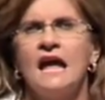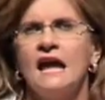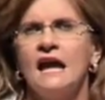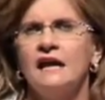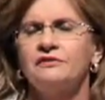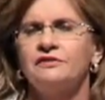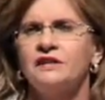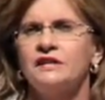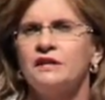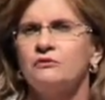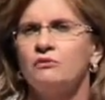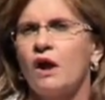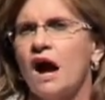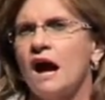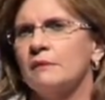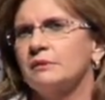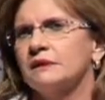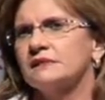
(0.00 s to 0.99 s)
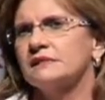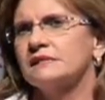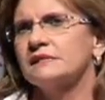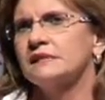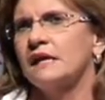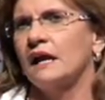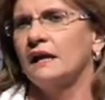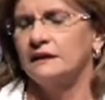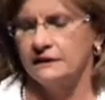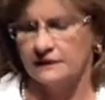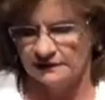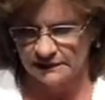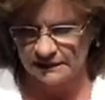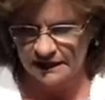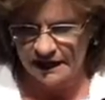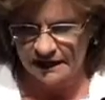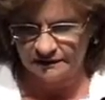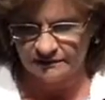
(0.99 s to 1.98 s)
Anthony Robbins stated
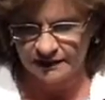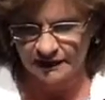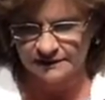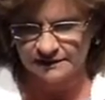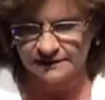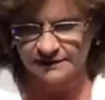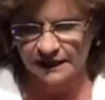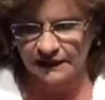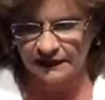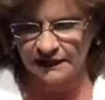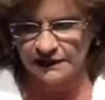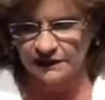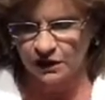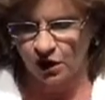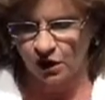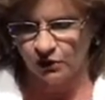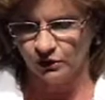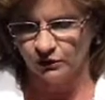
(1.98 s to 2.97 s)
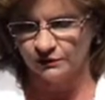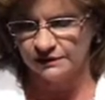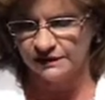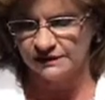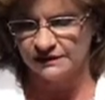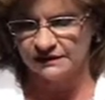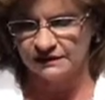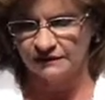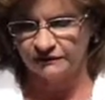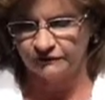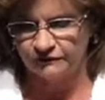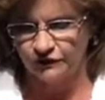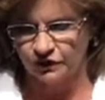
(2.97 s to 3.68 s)
that setting goals is the